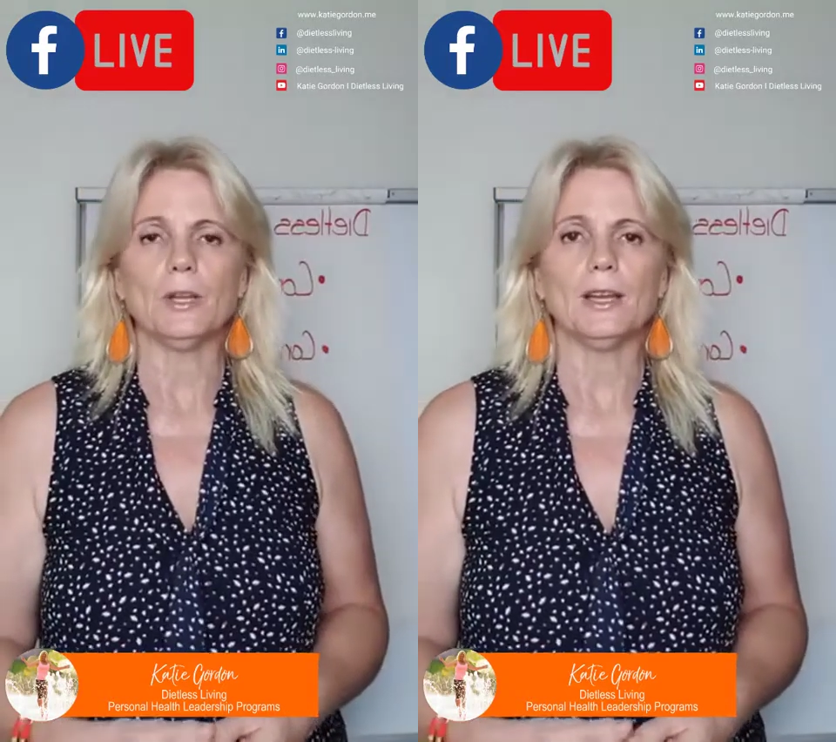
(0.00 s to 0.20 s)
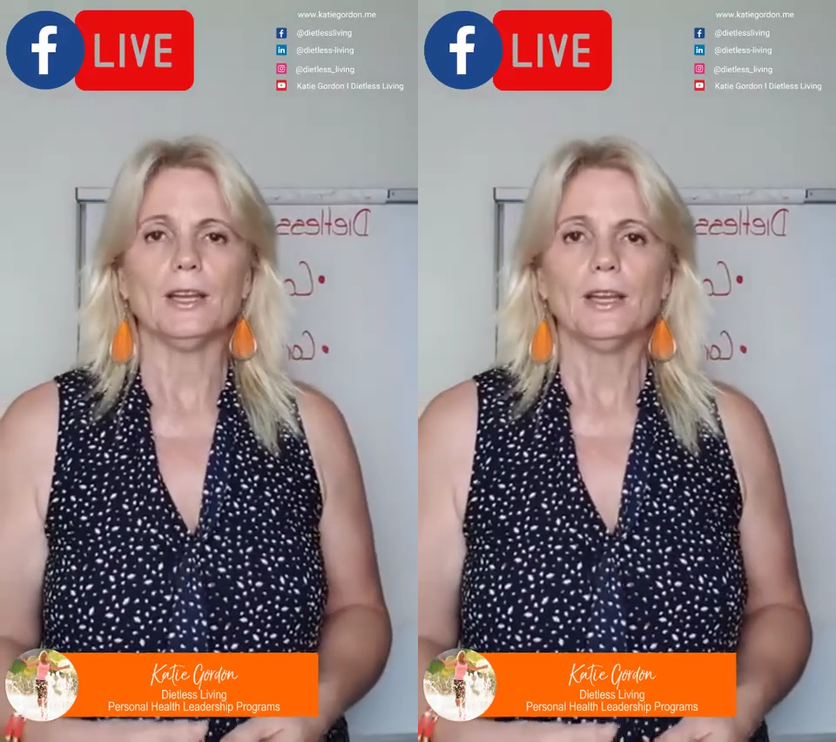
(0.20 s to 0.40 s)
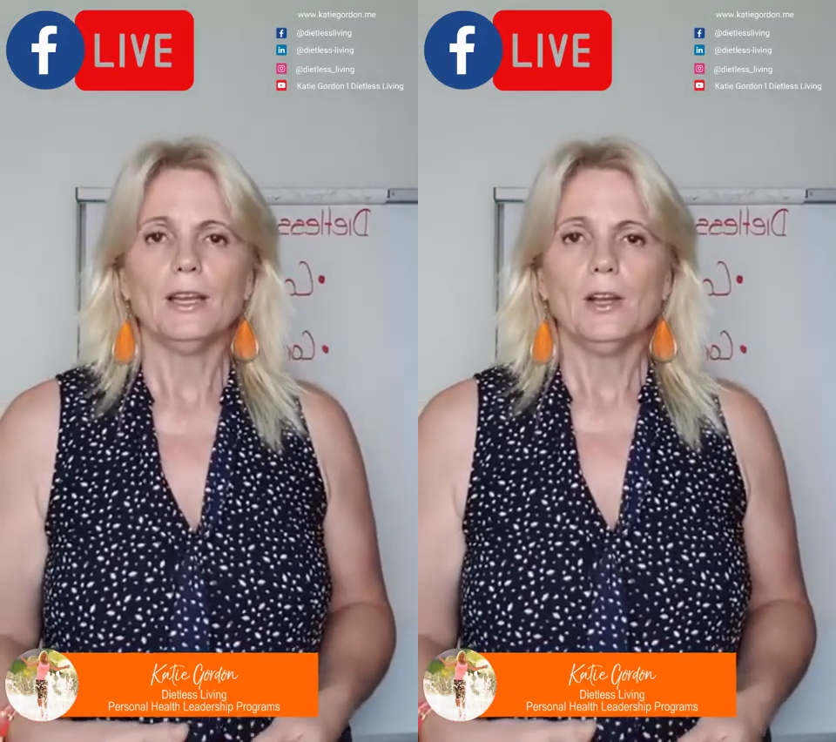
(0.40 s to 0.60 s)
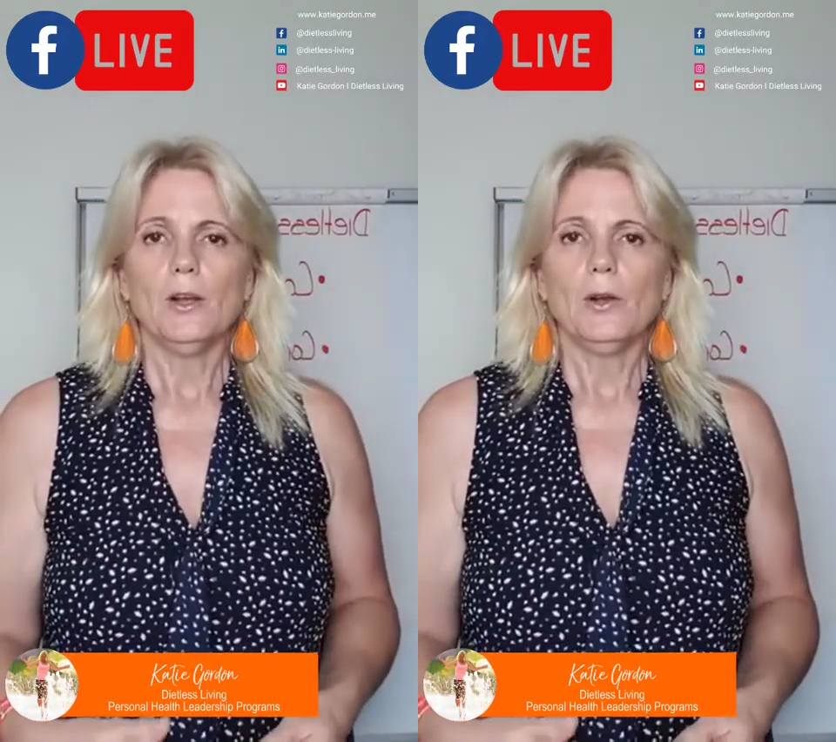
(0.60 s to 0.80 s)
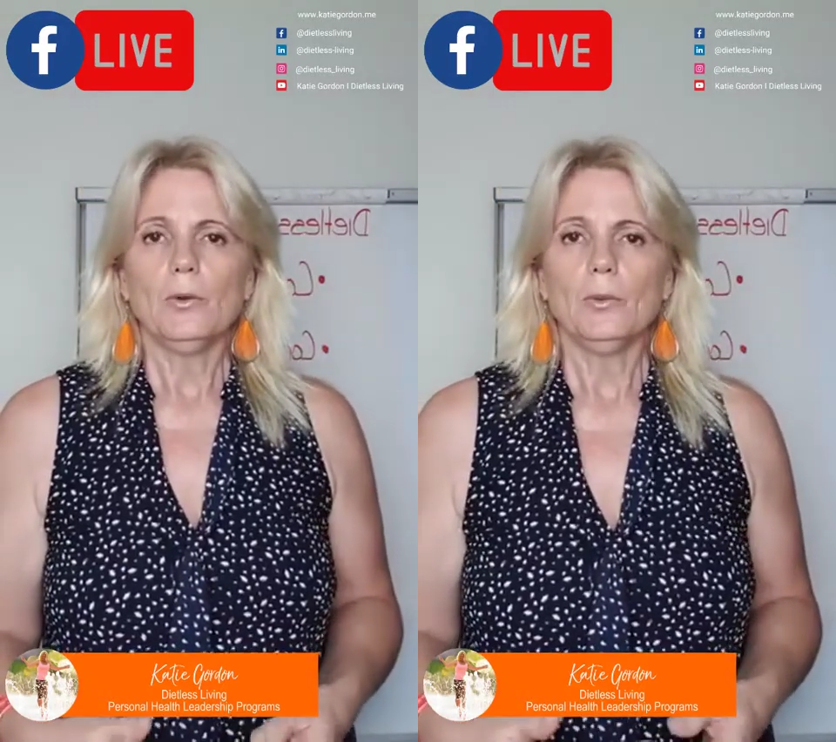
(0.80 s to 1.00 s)
that
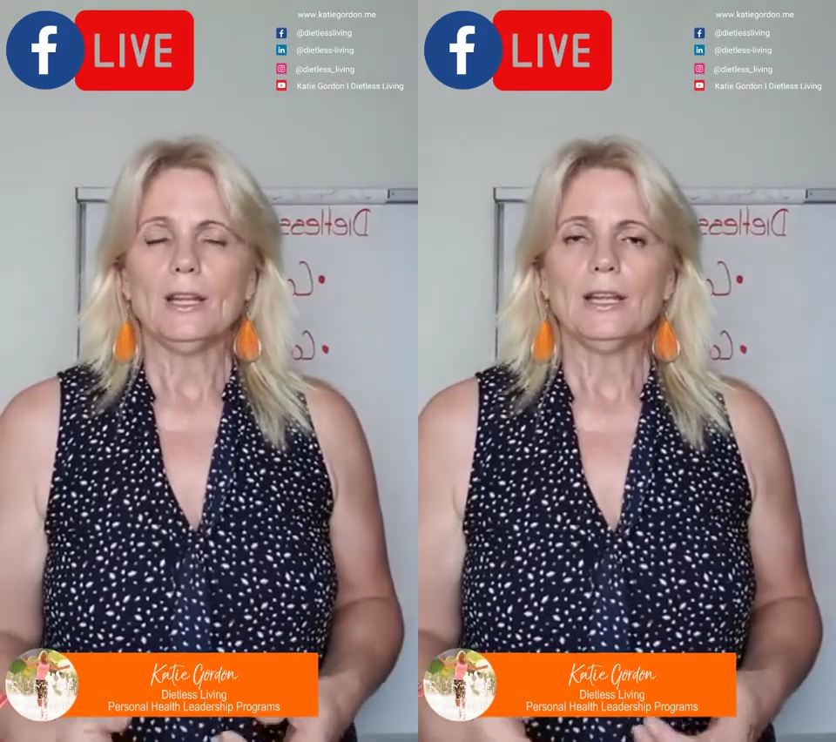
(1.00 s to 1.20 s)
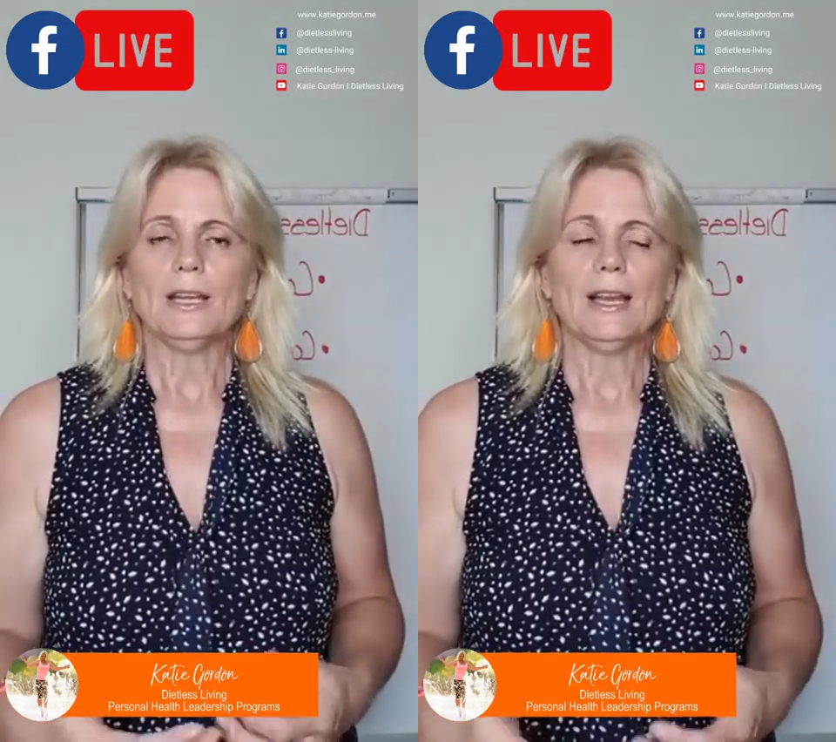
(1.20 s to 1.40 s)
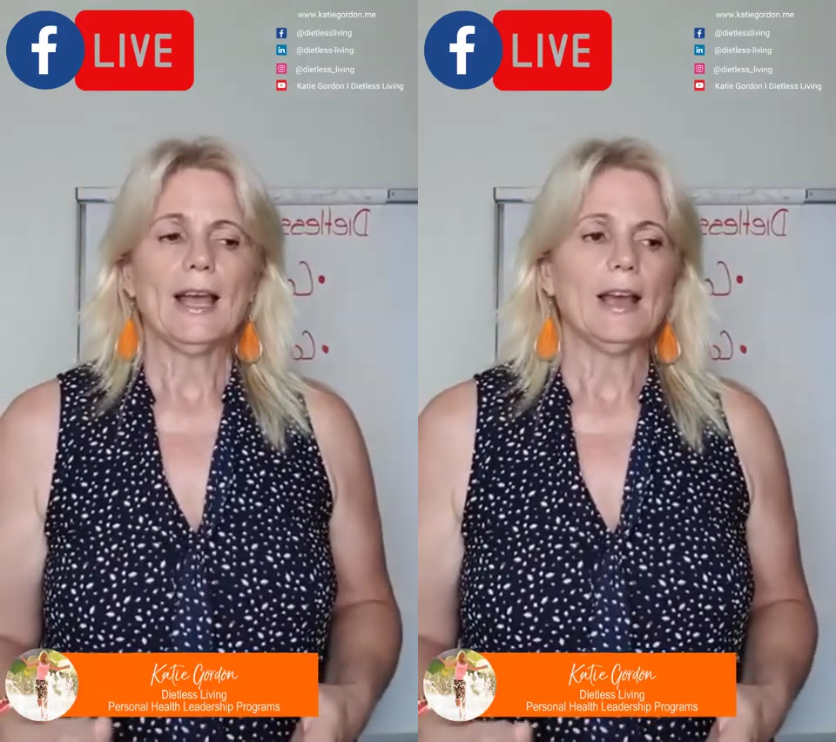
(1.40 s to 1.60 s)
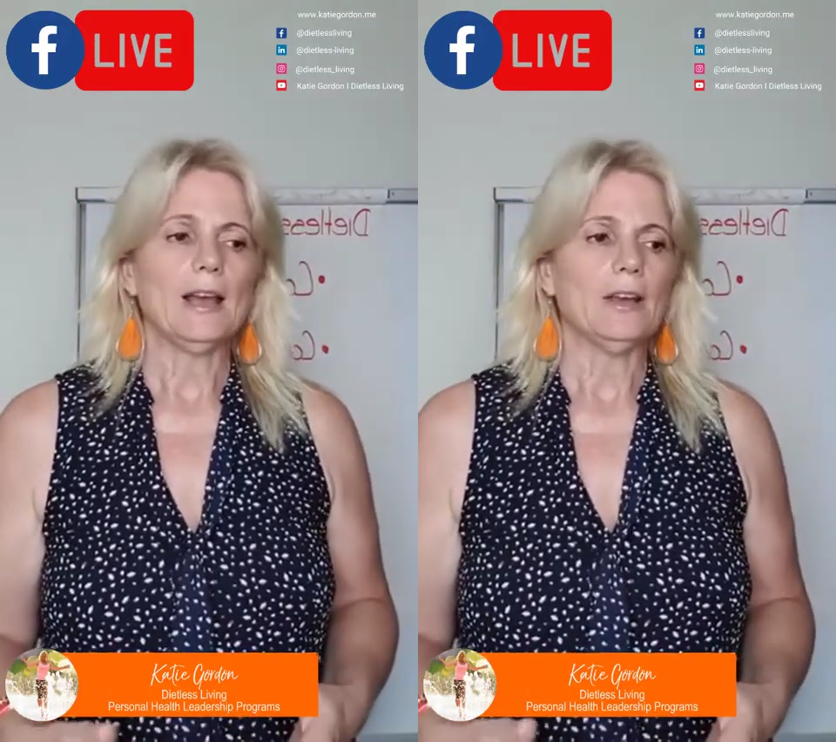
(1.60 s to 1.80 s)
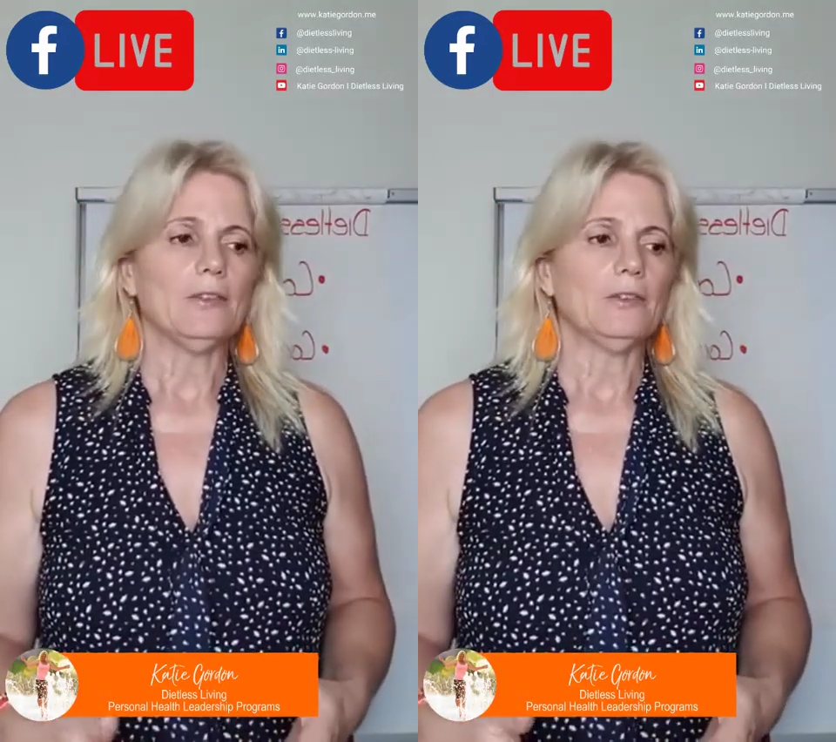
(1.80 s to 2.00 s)
we can
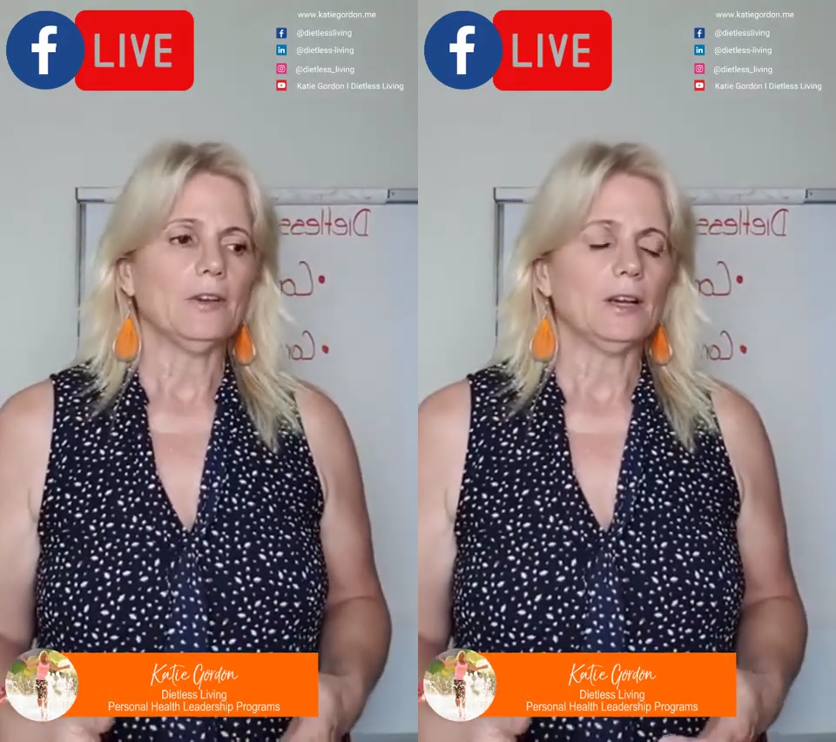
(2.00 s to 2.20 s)
have